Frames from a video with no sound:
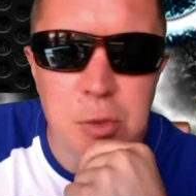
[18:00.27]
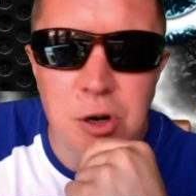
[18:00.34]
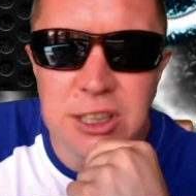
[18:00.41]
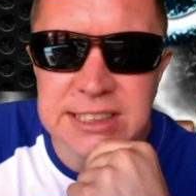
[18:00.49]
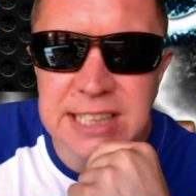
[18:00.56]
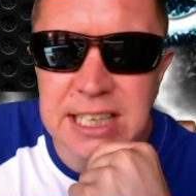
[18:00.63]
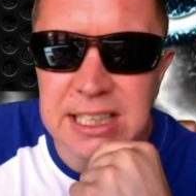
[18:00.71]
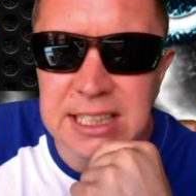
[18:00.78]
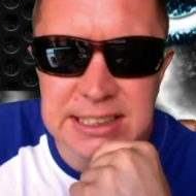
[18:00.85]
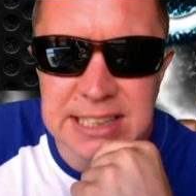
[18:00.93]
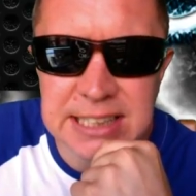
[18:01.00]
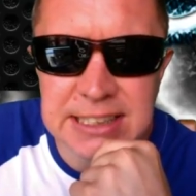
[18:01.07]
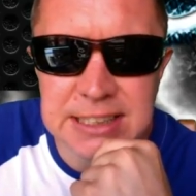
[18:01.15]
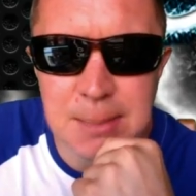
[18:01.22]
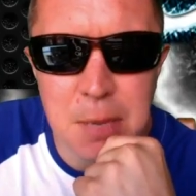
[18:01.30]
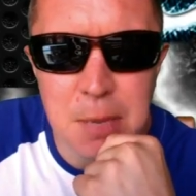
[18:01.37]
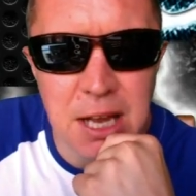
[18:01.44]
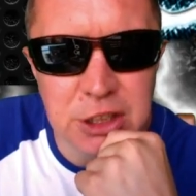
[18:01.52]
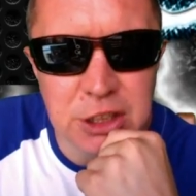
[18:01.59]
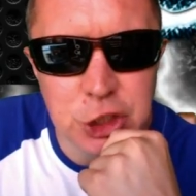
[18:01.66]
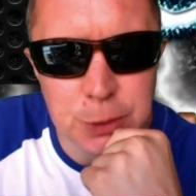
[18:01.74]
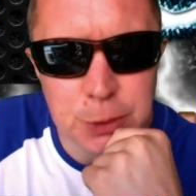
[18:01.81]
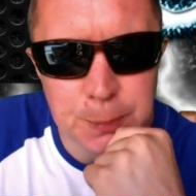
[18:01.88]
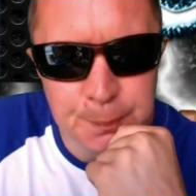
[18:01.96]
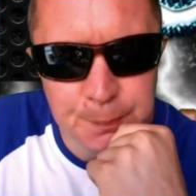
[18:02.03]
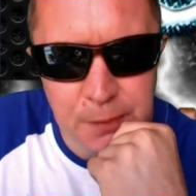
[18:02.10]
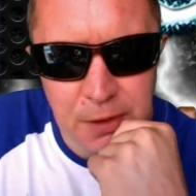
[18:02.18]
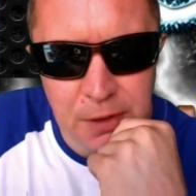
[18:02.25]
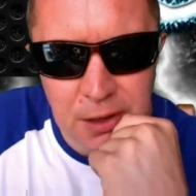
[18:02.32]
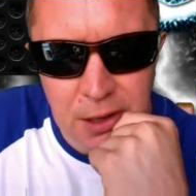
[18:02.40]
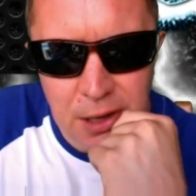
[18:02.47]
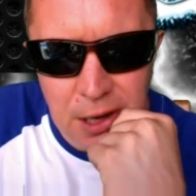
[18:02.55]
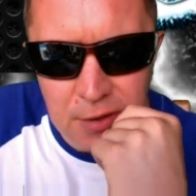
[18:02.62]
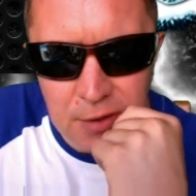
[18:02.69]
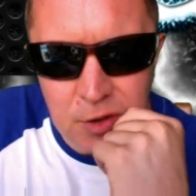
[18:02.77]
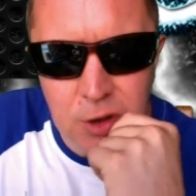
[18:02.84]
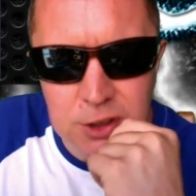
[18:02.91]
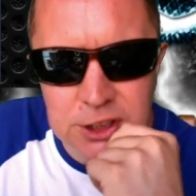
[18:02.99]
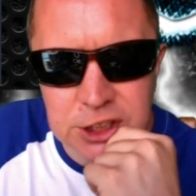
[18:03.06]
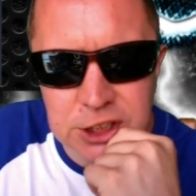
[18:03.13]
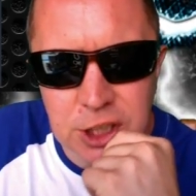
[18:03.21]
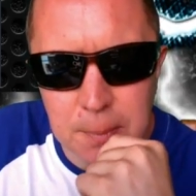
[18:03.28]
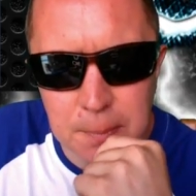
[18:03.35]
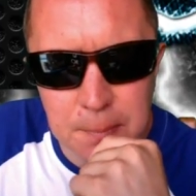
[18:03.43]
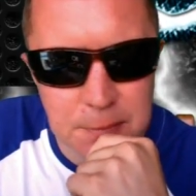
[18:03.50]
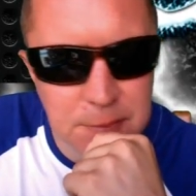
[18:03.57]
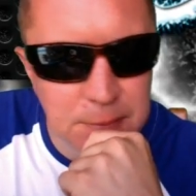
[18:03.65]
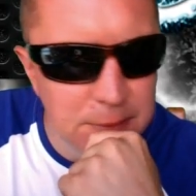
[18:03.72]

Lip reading: price suddenly takes a plunge, I've got a stop